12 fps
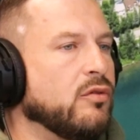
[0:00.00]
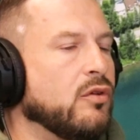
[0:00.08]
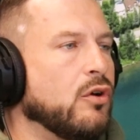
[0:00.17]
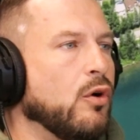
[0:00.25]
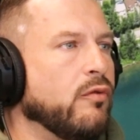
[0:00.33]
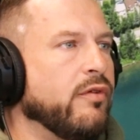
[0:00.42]
the
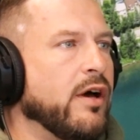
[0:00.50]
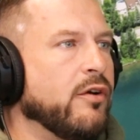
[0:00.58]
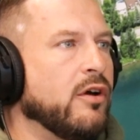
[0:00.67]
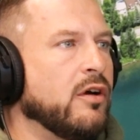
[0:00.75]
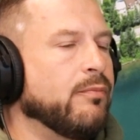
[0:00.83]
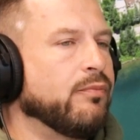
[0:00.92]

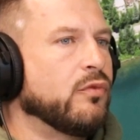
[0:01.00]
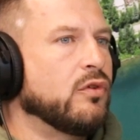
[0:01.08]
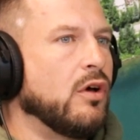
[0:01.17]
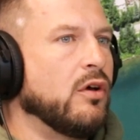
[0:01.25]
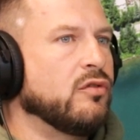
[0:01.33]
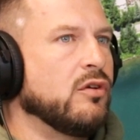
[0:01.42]
co-founder.
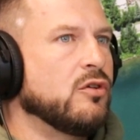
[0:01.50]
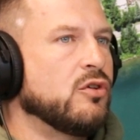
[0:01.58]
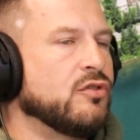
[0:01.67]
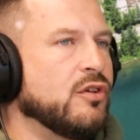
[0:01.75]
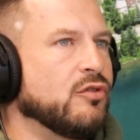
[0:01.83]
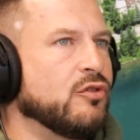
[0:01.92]
So it's an
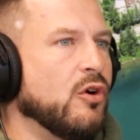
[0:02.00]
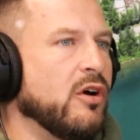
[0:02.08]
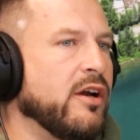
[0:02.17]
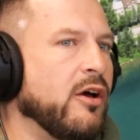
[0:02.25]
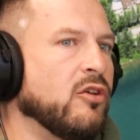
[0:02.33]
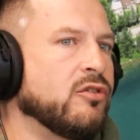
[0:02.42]
interesting story.
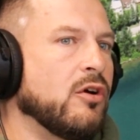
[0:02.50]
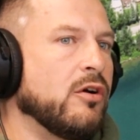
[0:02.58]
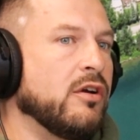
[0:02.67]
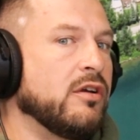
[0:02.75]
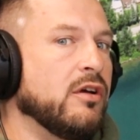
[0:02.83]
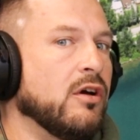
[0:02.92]
It all
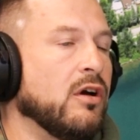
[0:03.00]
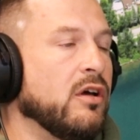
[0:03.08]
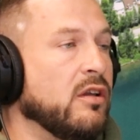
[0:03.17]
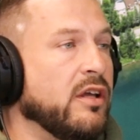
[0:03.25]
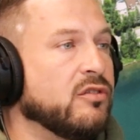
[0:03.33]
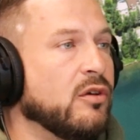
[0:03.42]
started here
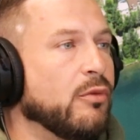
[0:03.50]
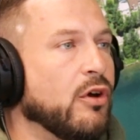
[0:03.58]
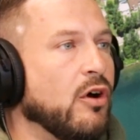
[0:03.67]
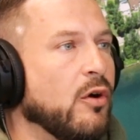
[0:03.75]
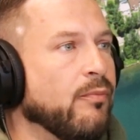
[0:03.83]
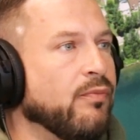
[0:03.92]
in Lake
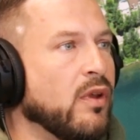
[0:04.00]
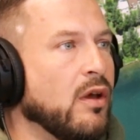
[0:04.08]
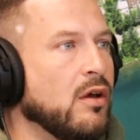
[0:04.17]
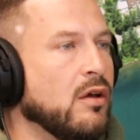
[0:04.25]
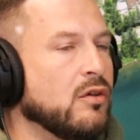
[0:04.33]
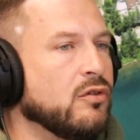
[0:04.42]
Simcoe.
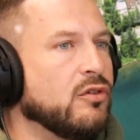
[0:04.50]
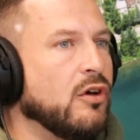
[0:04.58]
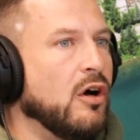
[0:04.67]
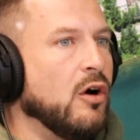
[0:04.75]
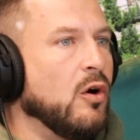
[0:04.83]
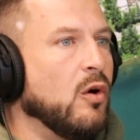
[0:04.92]

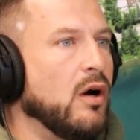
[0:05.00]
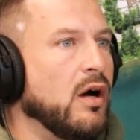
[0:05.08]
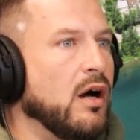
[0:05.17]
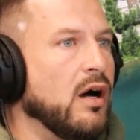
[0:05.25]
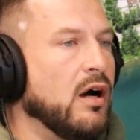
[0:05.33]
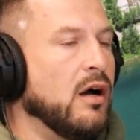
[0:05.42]
So
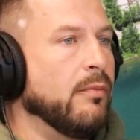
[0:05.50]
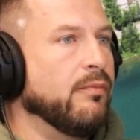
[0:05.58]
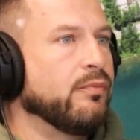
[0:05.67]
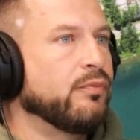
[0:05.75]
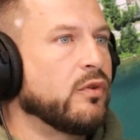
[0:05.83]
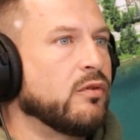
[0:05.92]

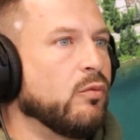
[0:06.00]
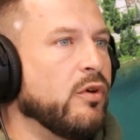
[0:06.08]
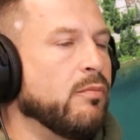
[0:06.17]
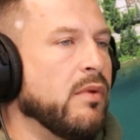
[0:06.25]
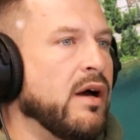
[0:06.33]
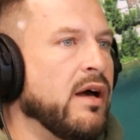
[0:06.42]

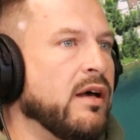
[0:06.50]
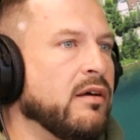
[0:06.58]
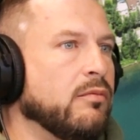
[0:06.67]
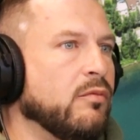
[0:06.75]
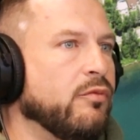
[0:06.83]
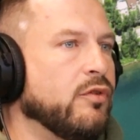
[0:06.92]
with my
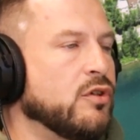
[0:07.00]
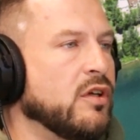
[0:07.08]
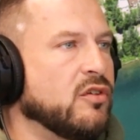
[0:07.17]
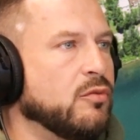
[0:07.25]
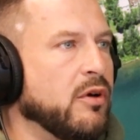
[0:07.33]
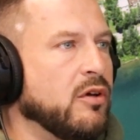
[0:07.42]
fishing
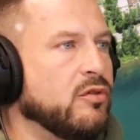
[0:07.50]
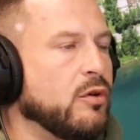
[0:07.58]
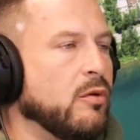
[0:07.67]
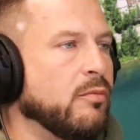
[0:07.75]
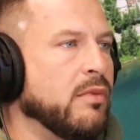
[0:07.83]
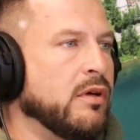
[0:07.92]
experience
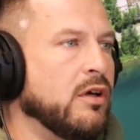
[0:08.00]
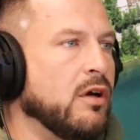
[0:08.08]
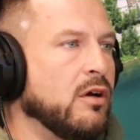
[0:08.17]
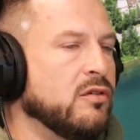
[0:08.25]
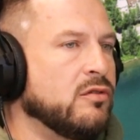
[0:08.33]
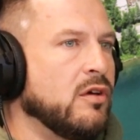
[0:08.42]
throughout my
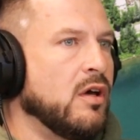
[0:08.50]
years,